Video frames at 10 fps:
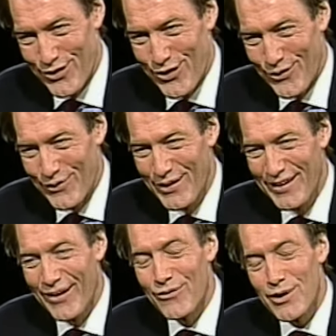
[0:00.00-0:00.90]
with you,
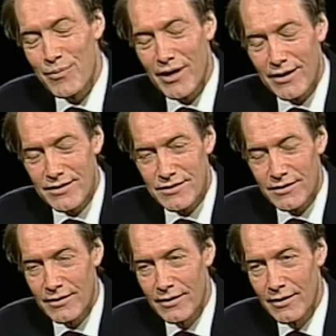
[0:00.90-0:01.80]
only
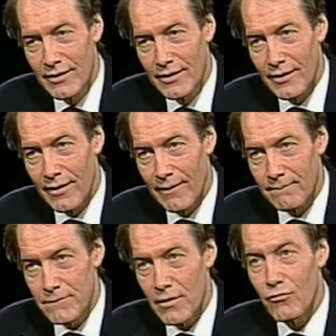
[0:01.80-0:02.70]
because
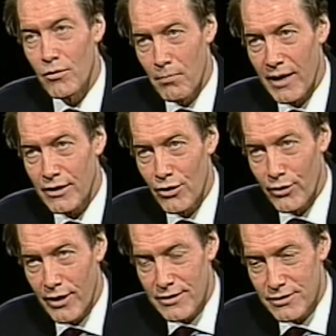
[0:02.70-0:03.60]
uh, of what my
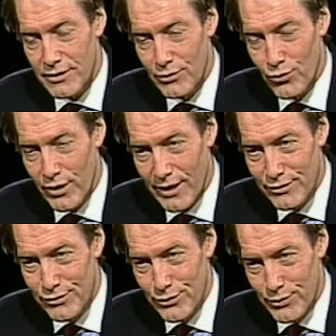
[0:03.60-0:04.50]
curiosity and what
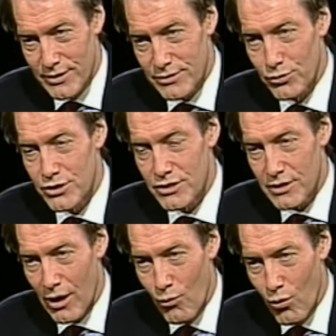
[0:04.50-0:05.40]
I do is, which
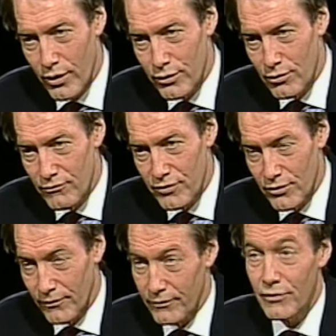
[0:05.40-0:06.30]
is I want you to
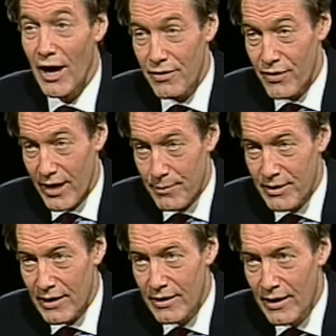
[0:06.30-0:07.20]
feel not that. I
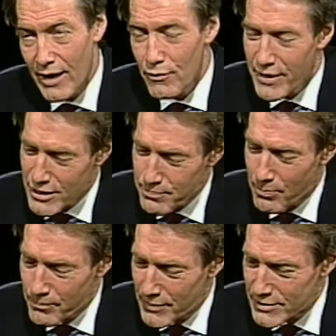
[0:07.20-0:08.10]
mean, I, I don't think it's
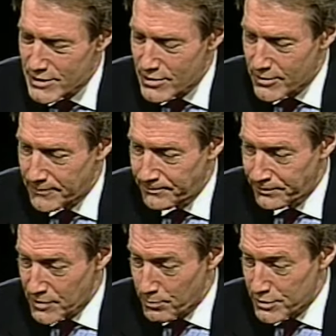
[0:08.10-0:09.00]
it's either
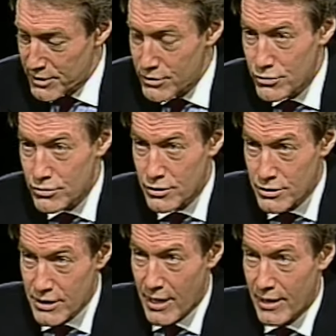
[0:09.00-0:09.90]
pretentious to
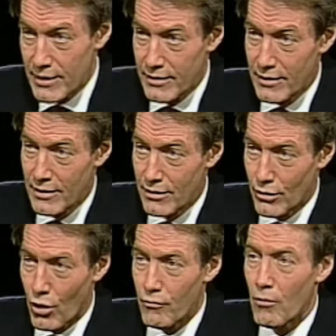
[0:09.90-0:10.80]
say,
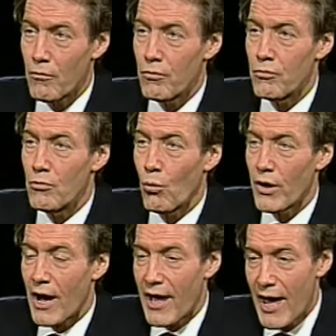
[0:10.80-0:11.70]
look,
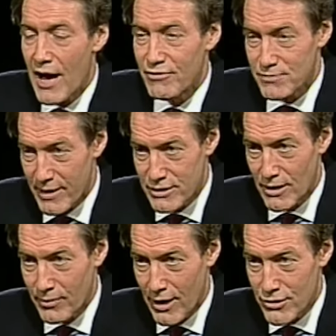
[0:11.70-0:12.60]
what I have is my
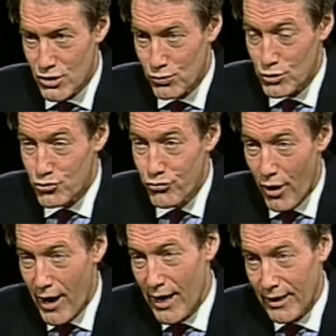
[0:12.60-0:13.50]
subconscious, which
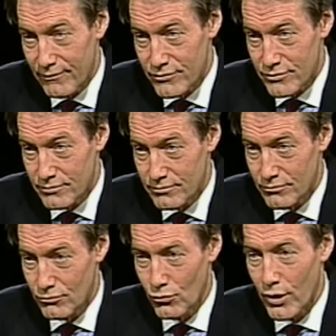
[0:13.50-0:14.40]
drives
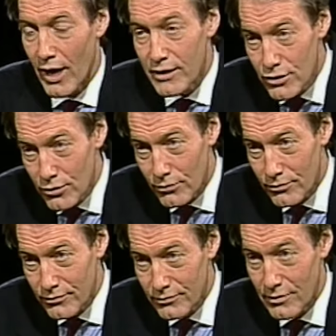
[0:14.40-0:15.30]
what I do.